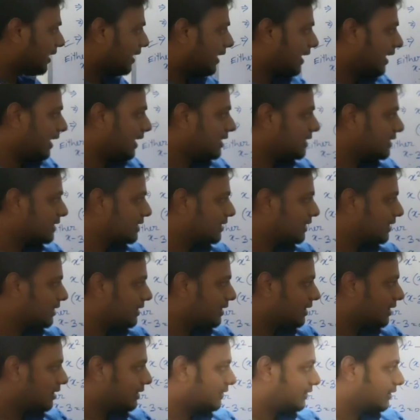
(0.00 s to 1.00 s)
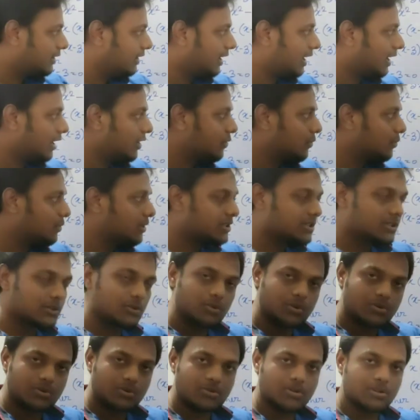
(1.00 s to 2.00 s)
x, 3 and 2 is
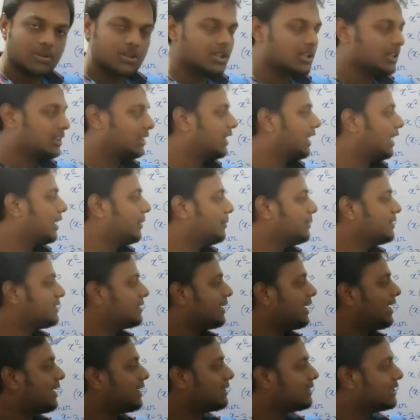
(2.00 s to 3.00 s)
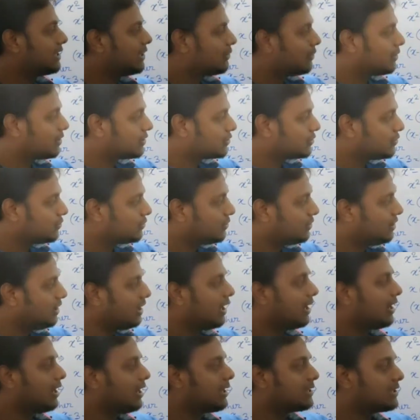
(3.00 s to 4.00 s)
root, that means x equals to 3
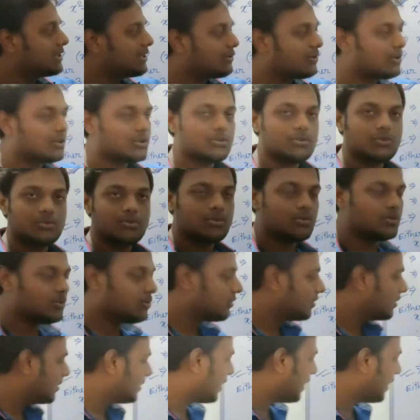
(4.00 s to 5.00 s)
and x equals to 2. The